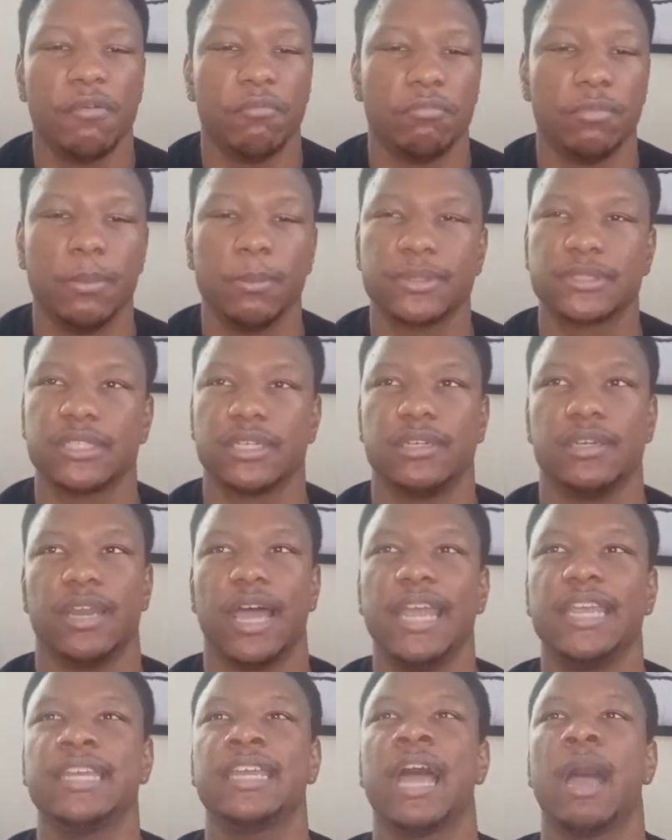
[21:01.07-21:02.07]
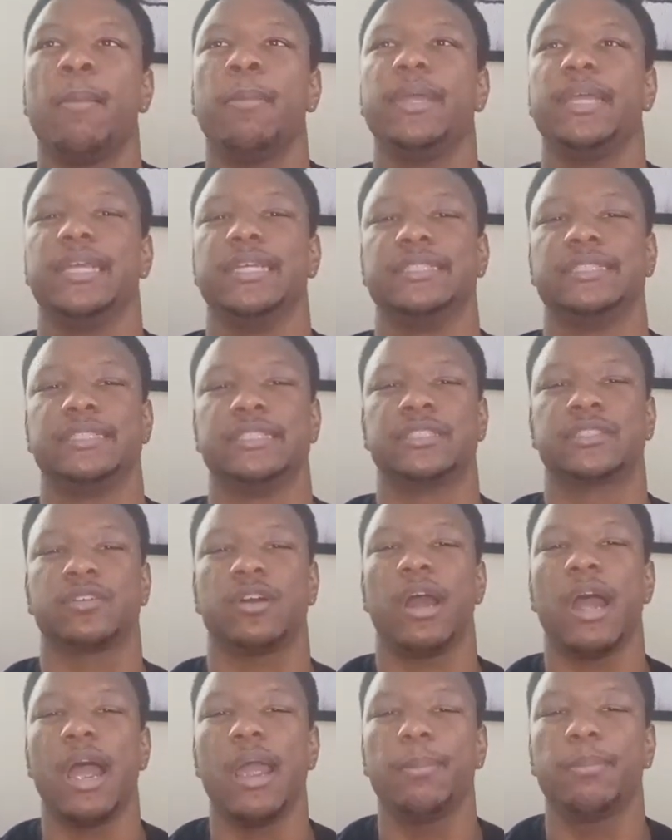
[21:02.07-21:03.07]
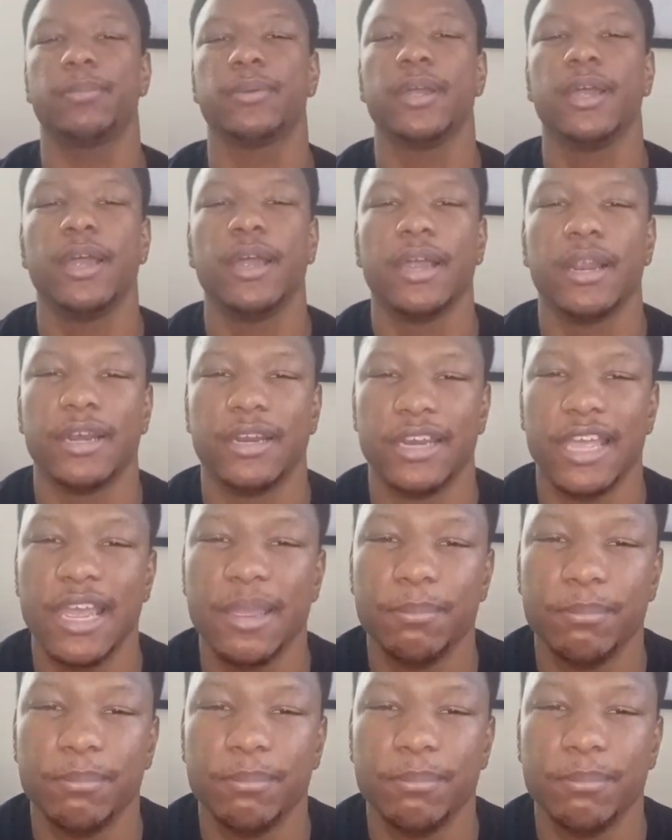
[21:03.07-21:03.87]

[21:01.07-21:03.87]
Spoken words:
Remember to like, comment, and subscribe. Let